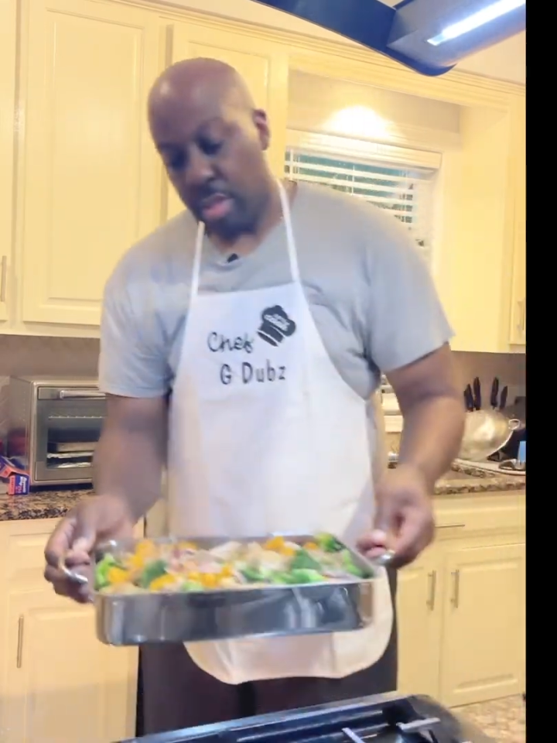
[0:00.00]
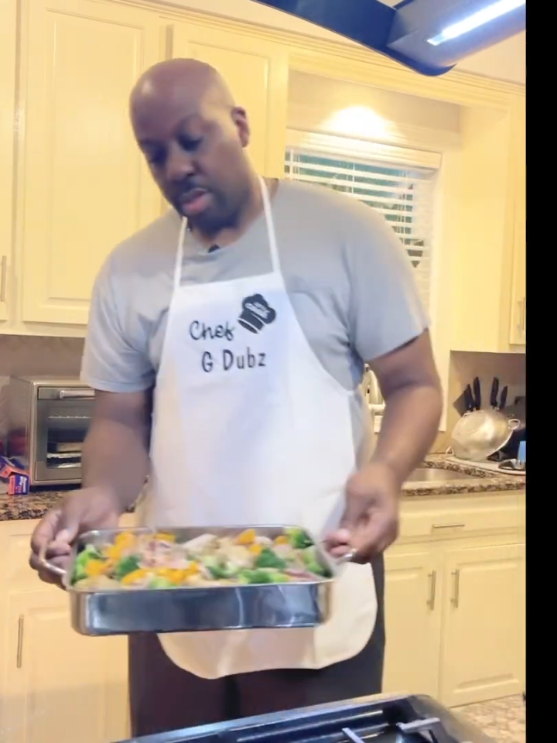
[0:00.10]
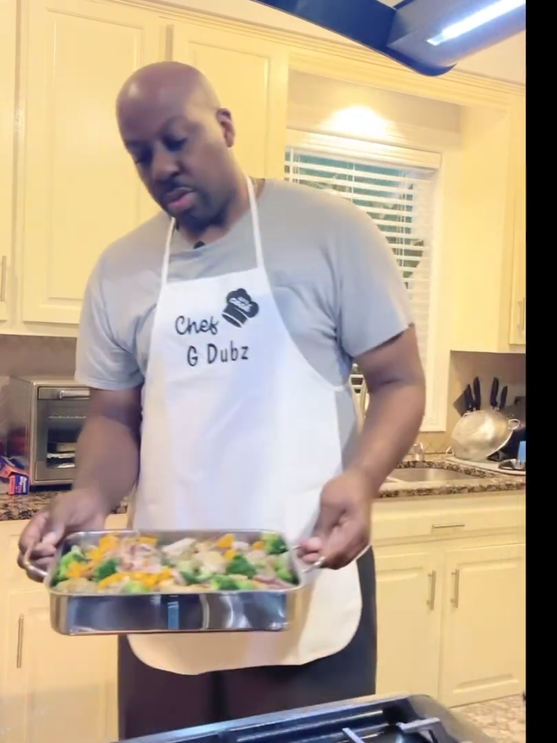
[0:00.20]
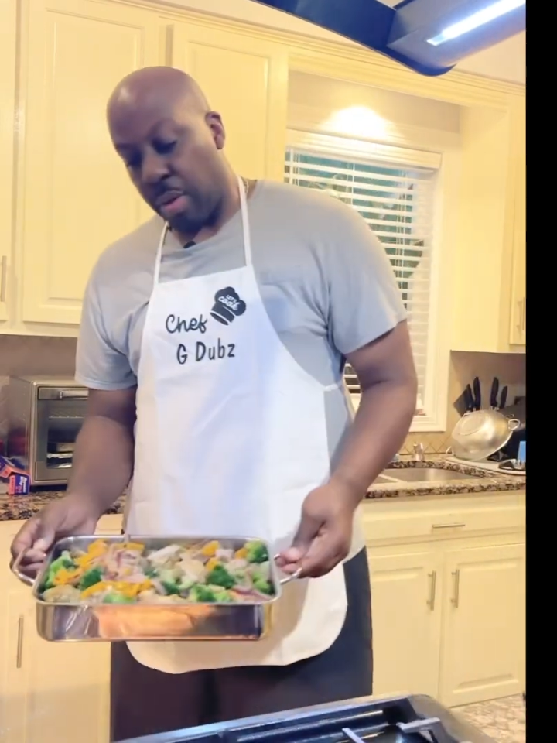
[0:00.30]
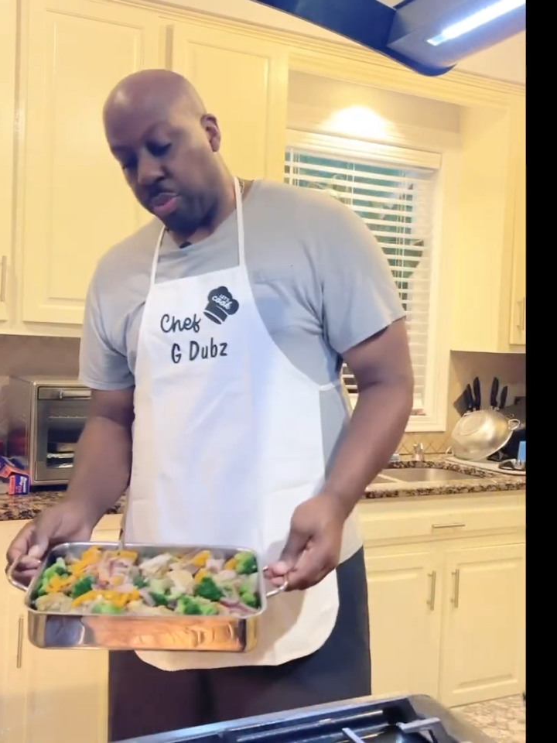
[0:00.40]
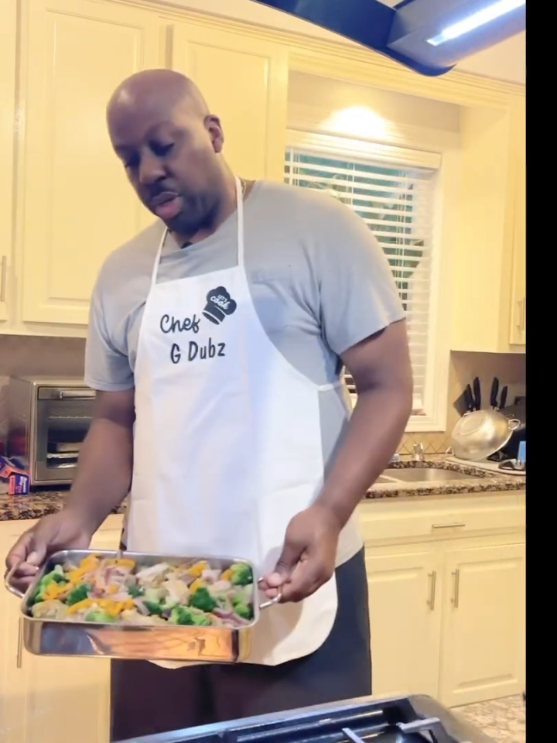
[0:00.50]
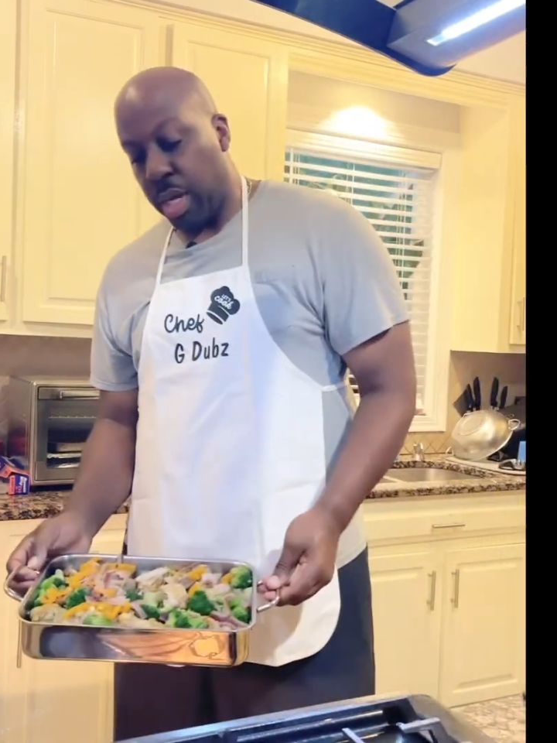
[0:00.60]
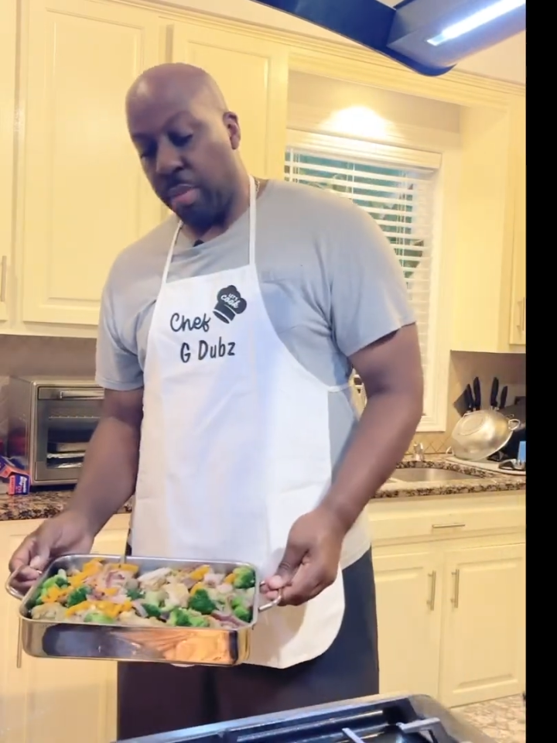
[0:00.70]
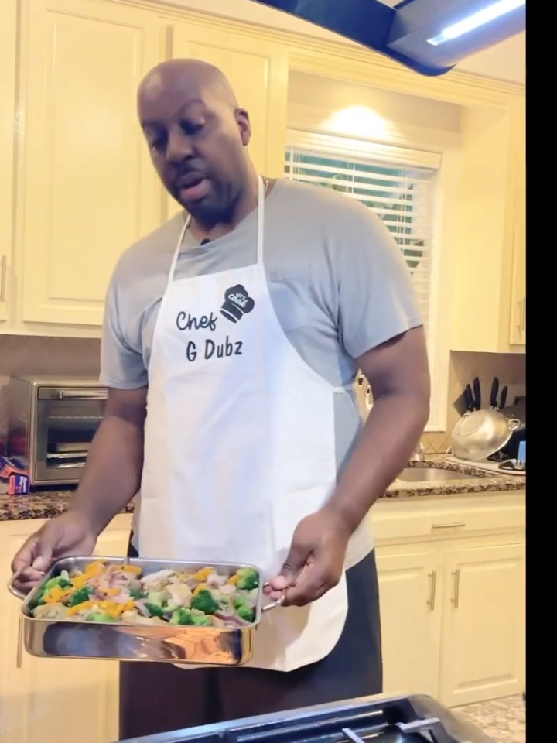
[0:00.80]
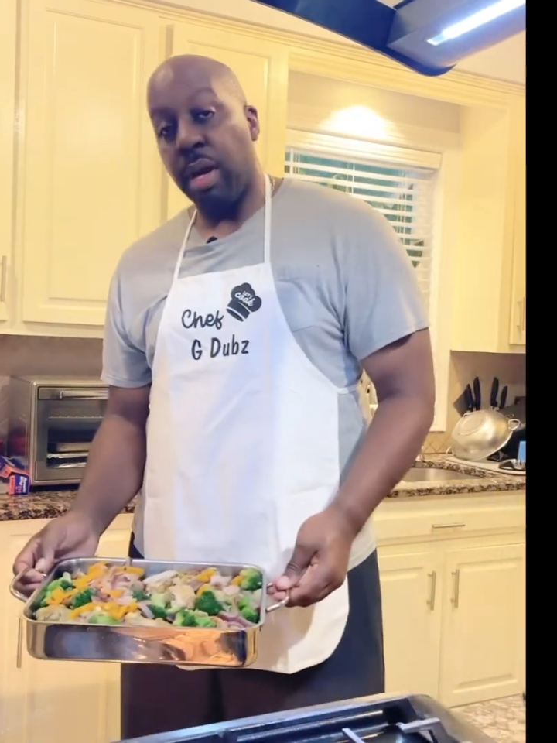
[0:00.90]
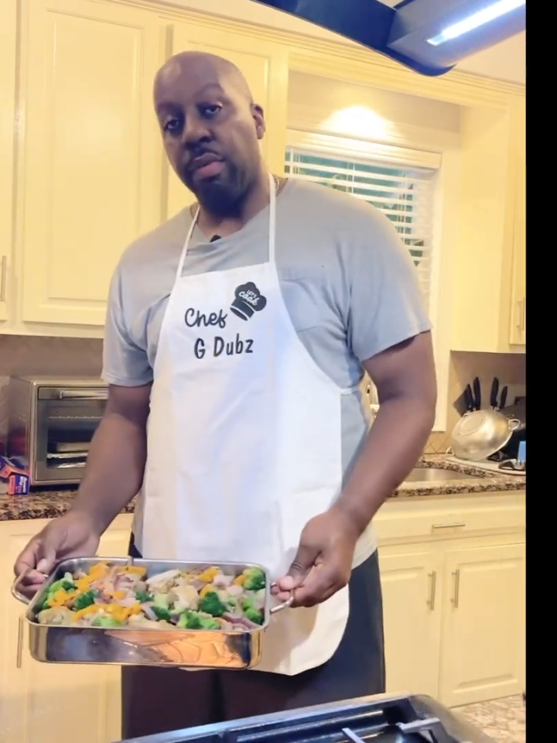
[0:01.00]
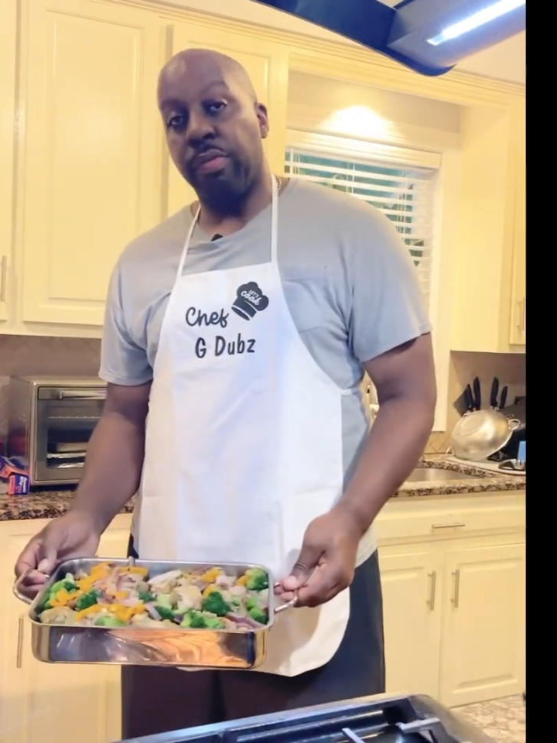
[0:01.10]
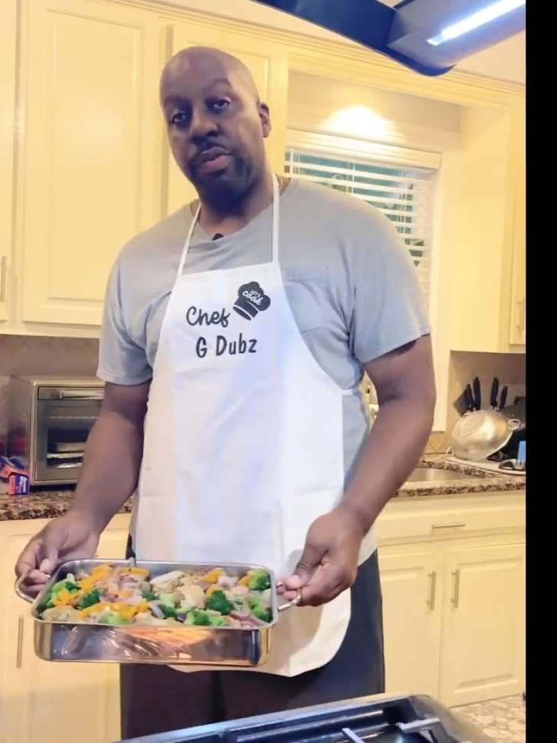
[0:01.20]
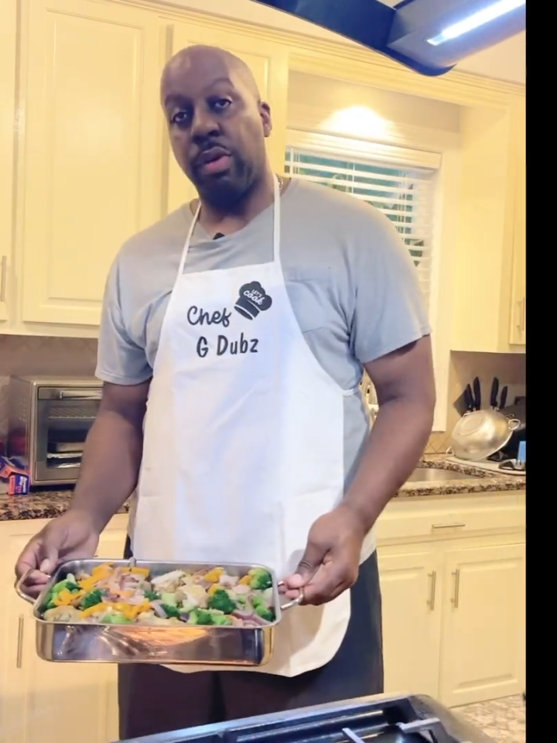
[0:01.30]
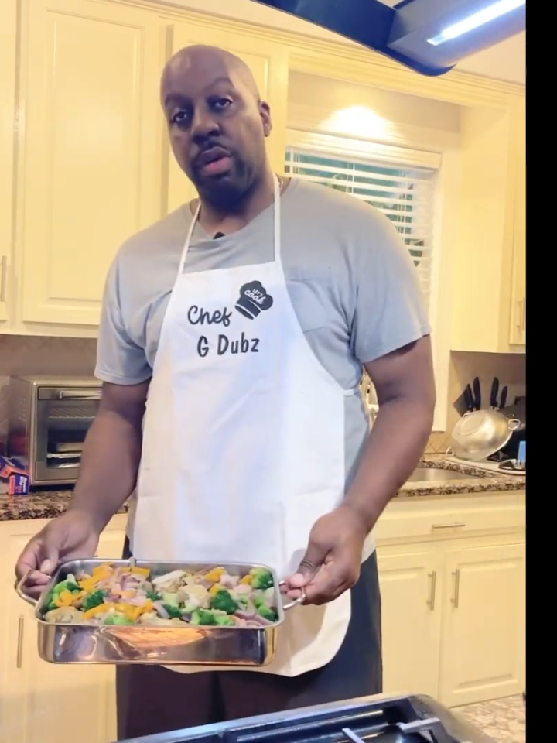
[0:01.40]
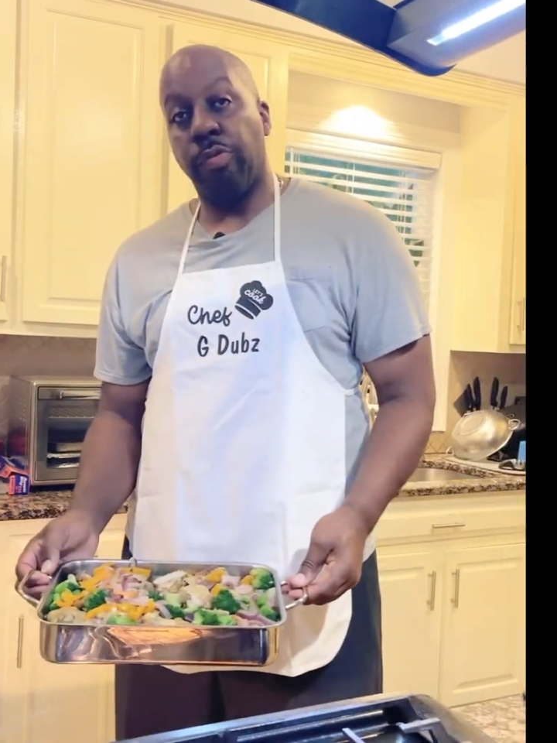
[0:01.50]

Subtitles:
So I preheated my oven for